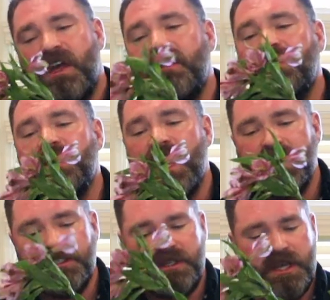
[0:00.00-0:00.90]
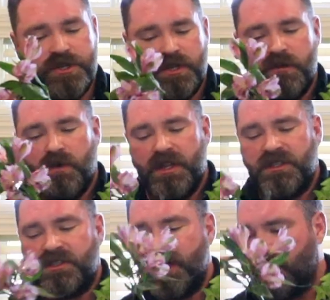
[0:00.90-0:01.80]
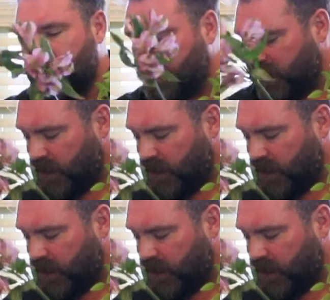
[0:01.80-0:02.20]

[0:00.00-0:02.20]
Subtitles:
that at the gas station. What a terribly